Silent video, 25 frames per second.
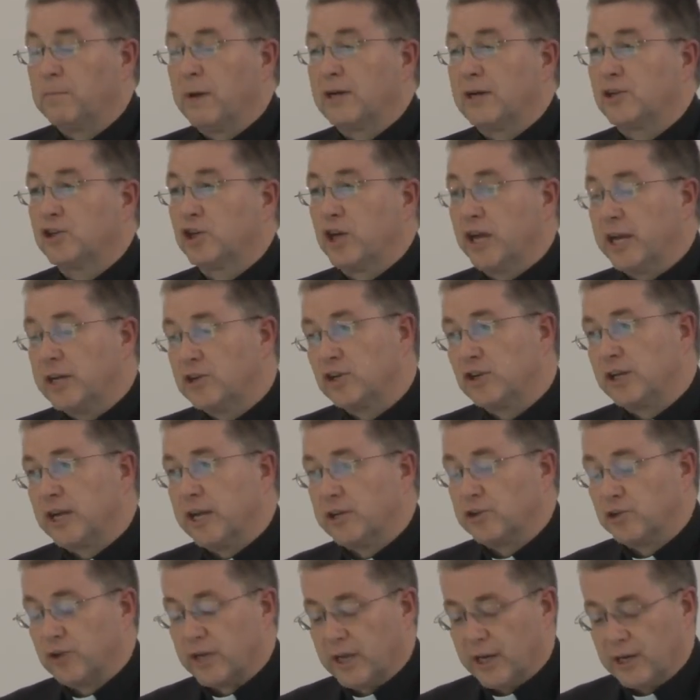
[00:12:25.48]
changing
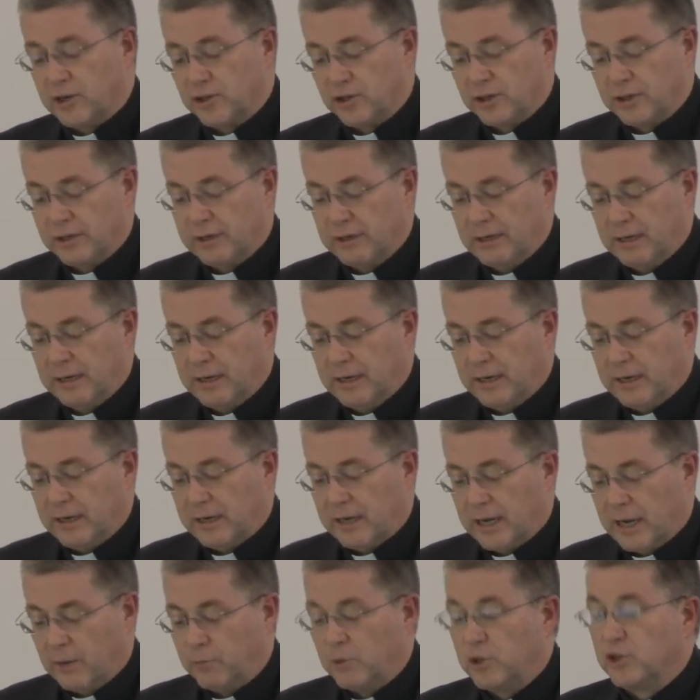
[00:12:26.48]
education
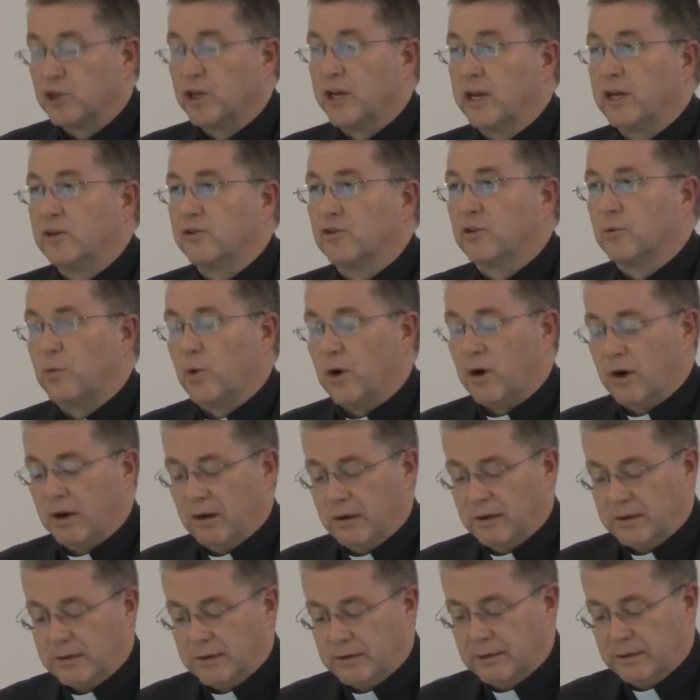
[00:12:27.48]
can we change the
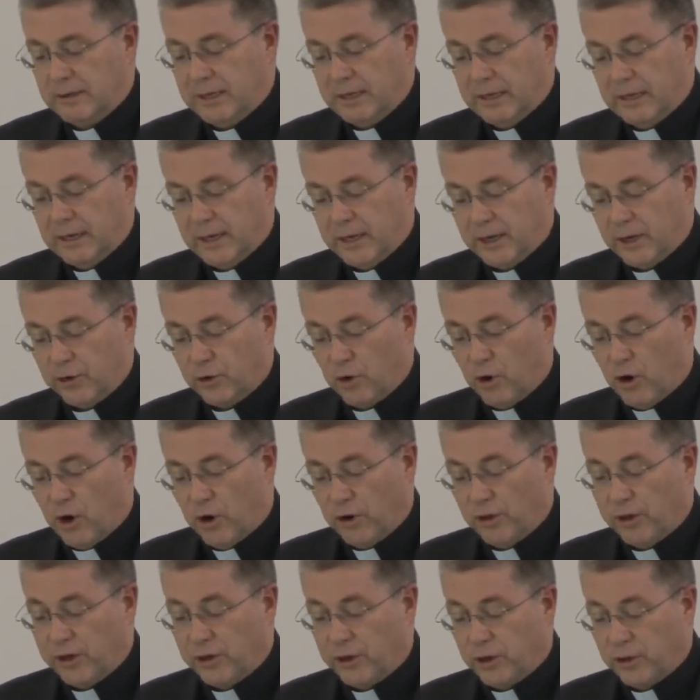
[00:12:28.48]
world.
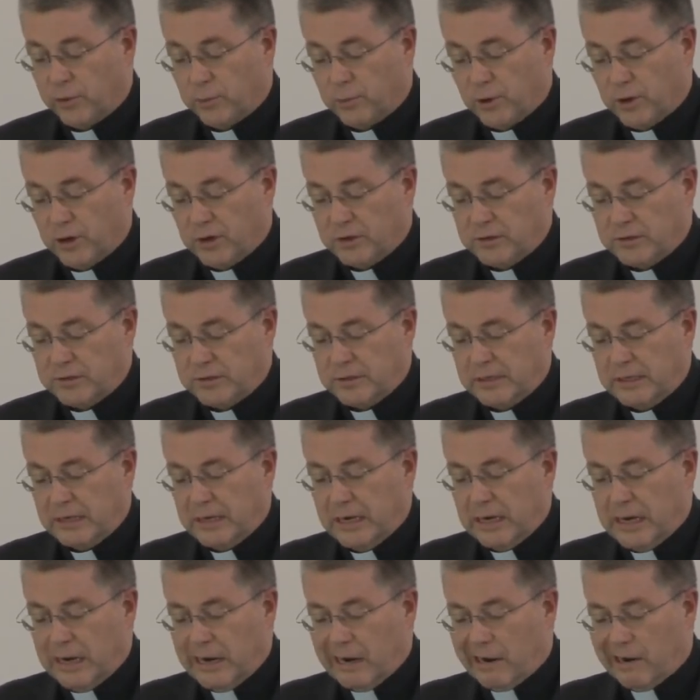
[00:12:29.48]
In other words,
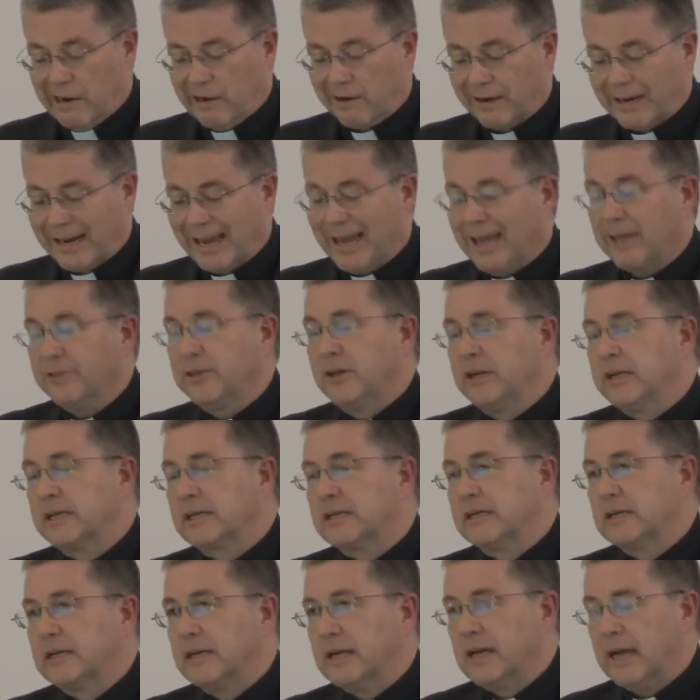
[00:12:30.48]
our
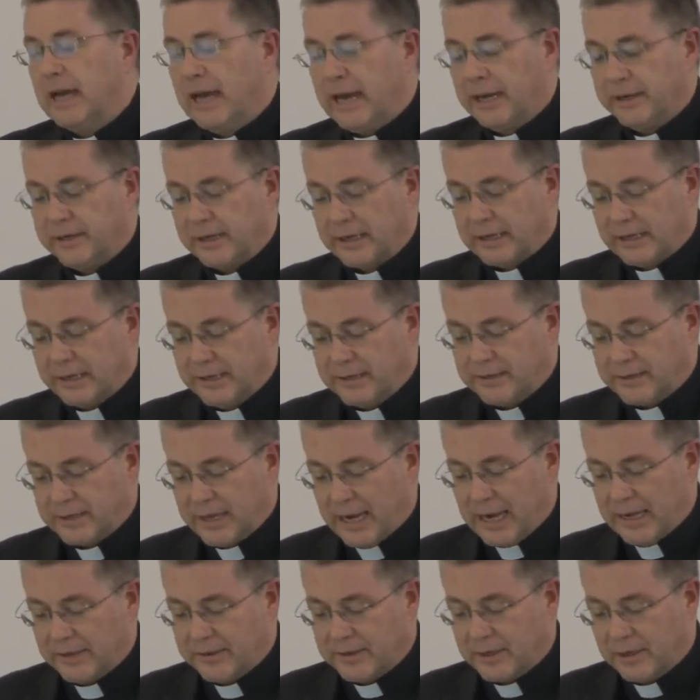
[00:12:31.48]
Catholic and
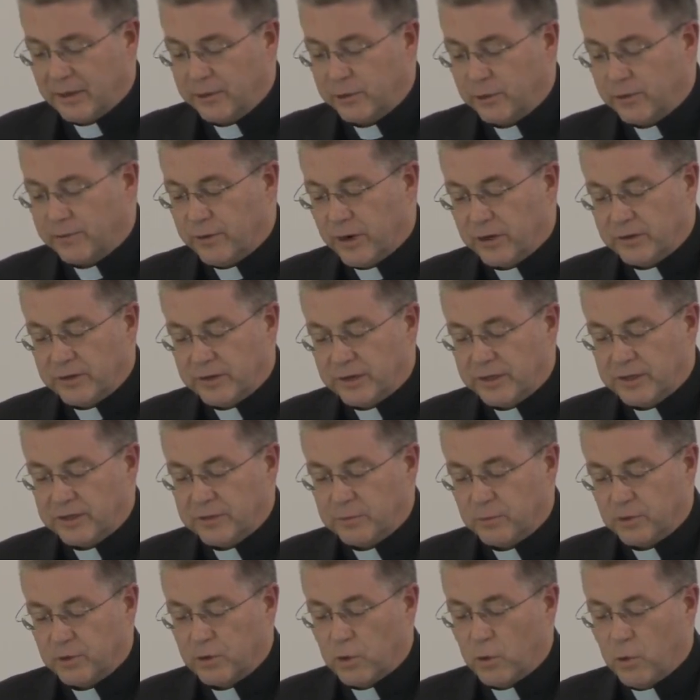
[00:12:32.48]
ecclesiastical
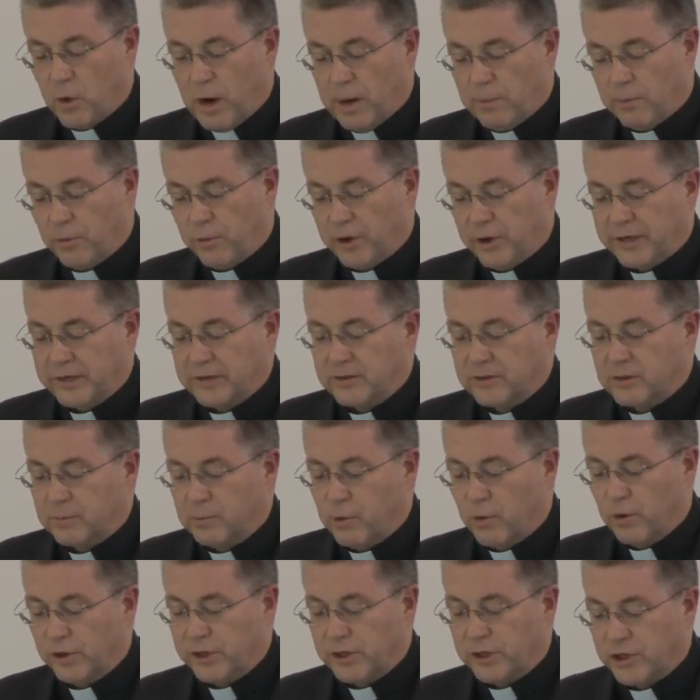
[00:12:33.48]
universities must cooperate and
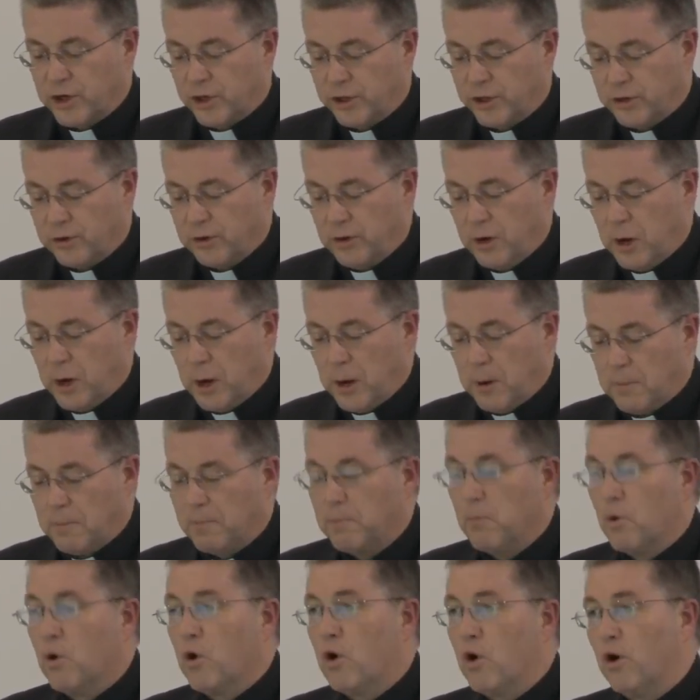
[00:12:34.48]
support each other
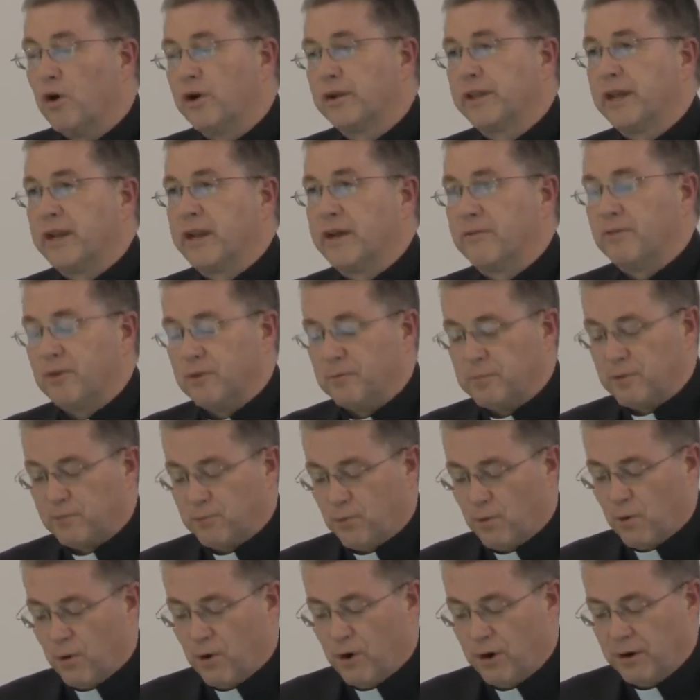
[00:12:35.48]
more than ever
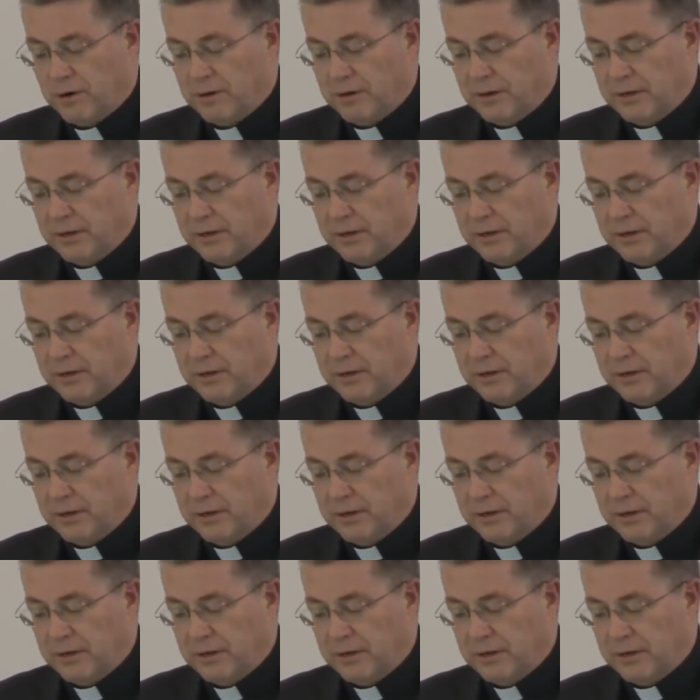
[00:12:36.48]
before.